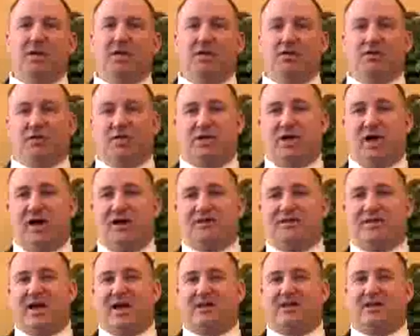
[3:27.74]
You should
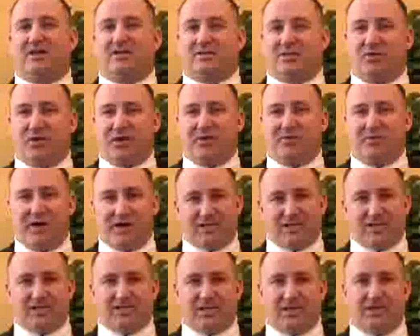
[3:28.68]
contact an attorney
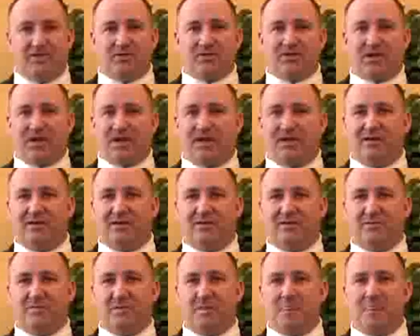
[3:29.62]
licensed in your state,
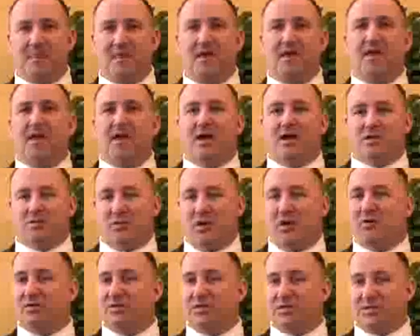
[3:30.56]
as
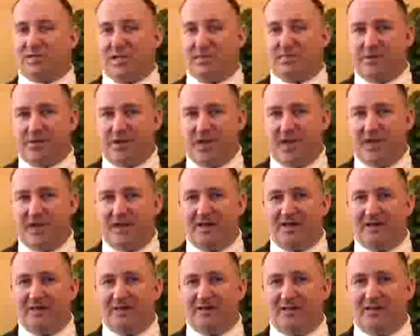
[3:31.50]
well as a
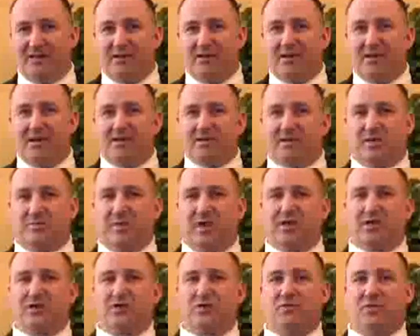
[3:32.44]
CPA, to
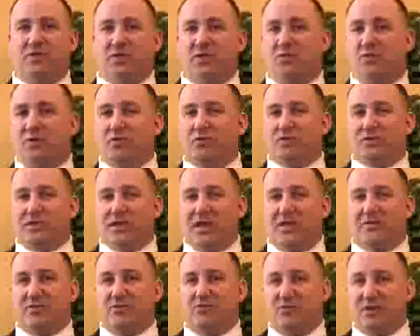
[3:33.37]
make sure that you
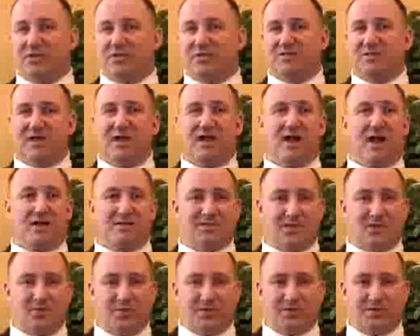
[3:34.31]
understand the risks and
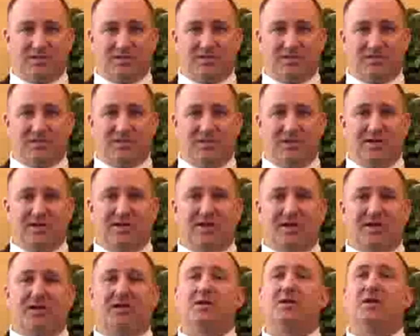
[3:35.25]
consequences
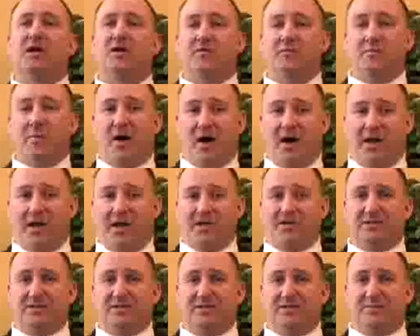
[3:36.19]
of buying
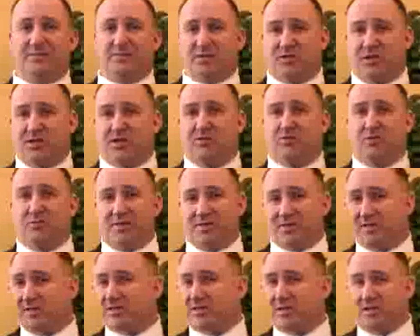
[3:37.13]
into this particular
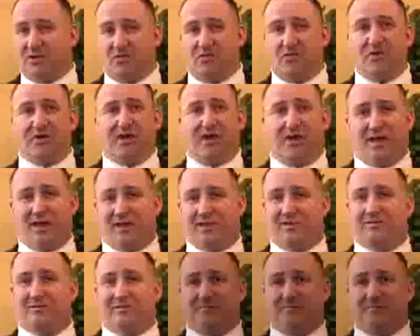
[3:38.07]
business that you're looking at.